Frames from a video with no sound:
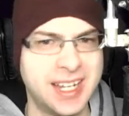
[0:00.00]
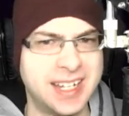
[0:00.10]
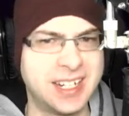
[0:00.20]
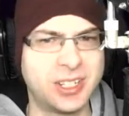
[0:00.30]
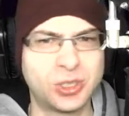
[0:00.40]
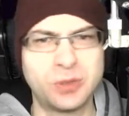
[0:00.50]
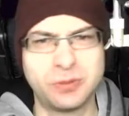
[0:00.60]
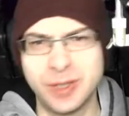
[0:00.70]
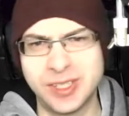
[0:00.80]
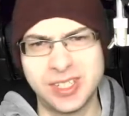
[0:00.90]
and also
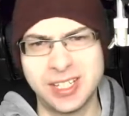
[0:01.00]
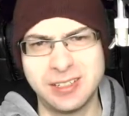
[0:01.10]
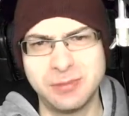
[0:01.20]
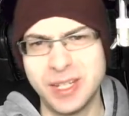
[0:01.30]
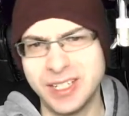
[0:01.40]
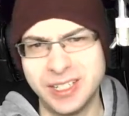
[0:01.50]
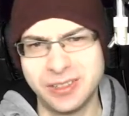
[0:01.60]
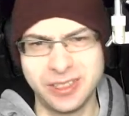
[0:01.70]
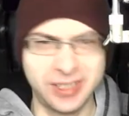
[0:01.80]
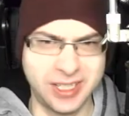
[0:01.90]
fixing many
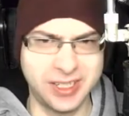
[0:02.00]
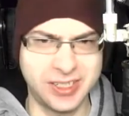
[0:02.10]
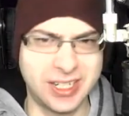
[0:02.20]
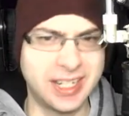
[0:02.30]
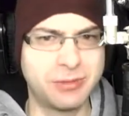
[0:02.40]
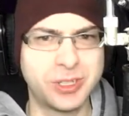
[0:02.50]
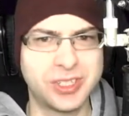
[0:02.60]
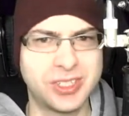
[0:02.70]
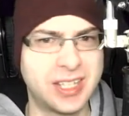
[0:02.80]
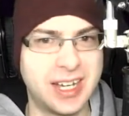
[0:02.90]
of the things that I
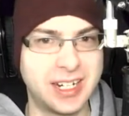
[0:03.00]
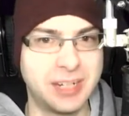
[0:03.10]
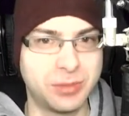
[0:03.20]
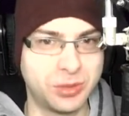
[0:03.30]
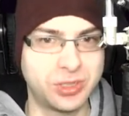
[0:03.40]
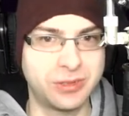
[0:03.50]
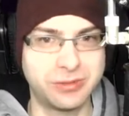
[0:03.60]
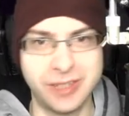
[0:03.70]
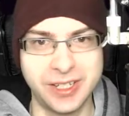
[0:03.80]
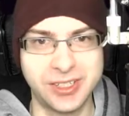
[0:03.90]
was not able to
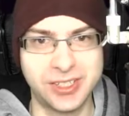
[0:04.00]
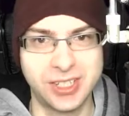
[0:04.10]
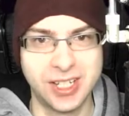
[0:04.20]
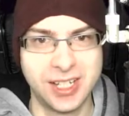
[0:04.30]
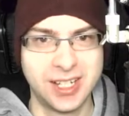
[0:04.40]
fix